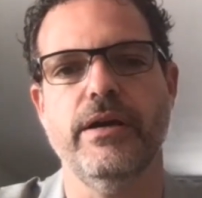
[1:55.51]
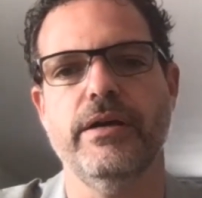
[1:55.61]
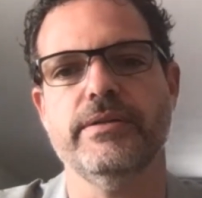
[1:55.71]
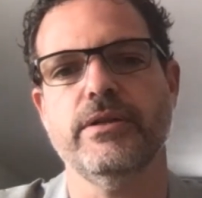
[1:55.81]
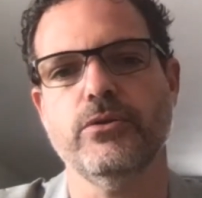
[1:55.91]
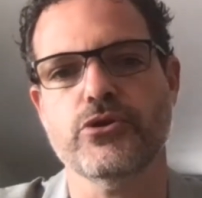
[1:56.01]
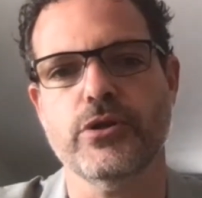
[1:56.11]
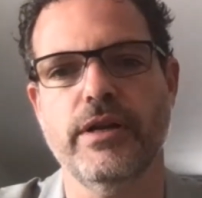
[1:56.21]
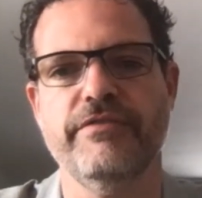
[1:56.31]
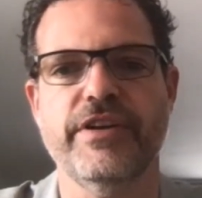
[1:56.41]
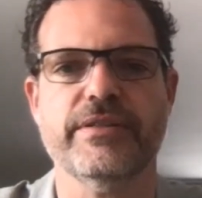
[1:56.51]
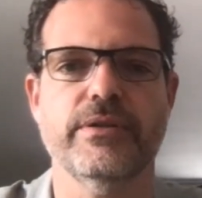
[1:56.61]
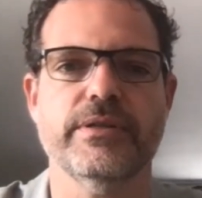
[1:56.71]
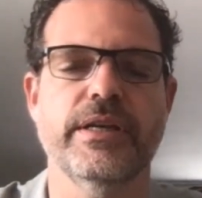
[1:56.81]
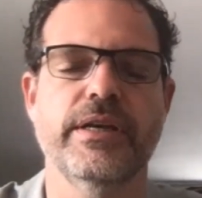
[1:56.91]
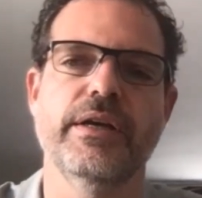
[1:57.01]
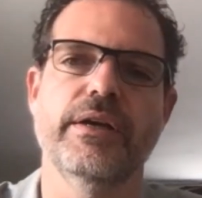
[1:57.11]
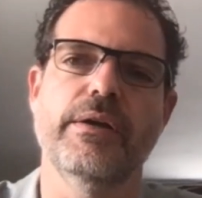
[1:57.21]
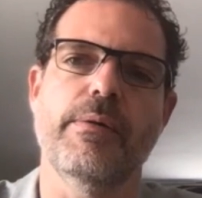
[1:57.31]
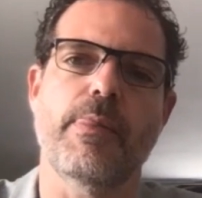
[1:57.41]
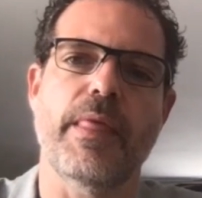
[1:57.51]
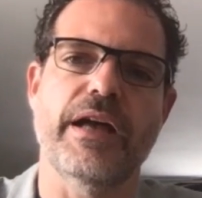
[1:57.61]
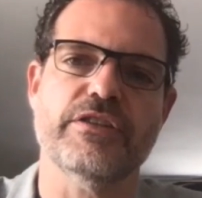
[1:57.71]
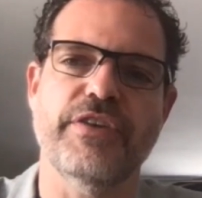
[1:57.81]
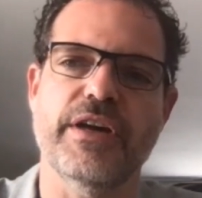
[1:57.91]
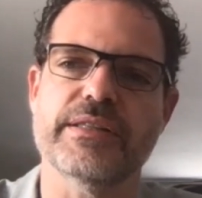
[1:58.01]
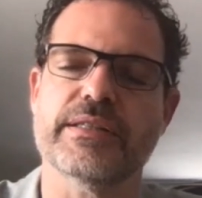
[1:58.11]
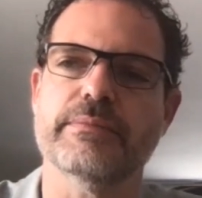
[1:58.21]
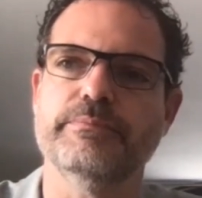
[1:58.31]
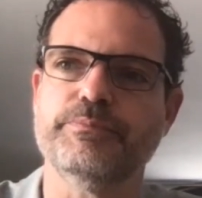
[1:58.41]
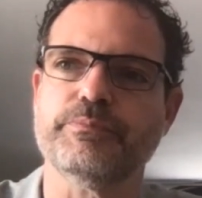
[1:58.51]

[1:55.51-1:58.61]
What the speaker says: institutional investors, hedge funds,